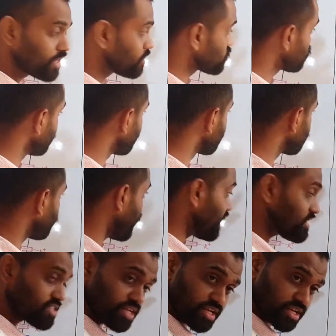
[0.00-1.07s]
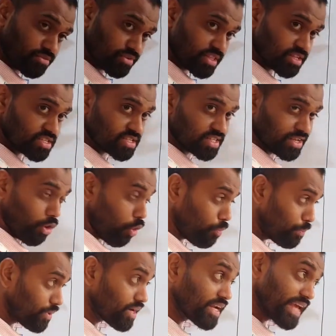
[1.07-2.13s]
So it is waiting with its
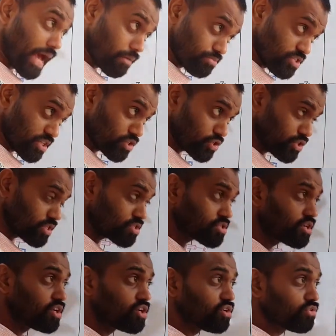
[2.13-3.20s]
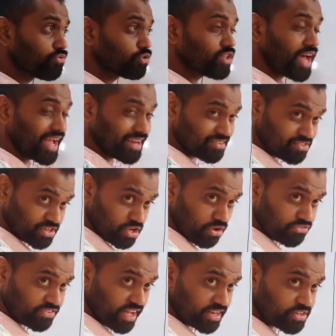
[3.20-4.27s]
open gap junctions for the entry
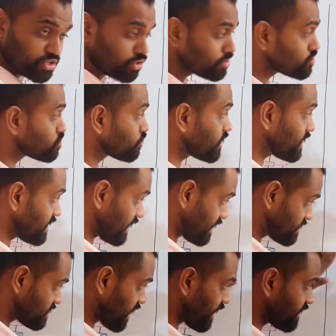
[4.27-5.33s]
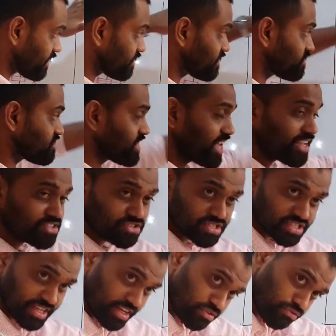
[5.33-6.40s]
of cations to get excited. The stage
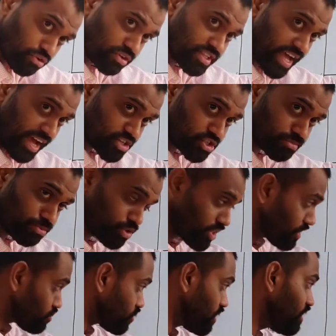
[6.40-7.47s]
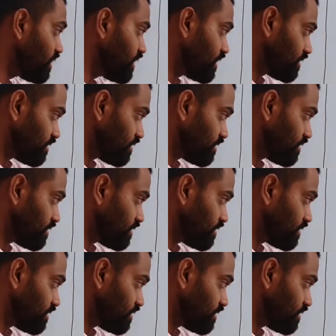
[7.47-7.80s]
is set for the action potential.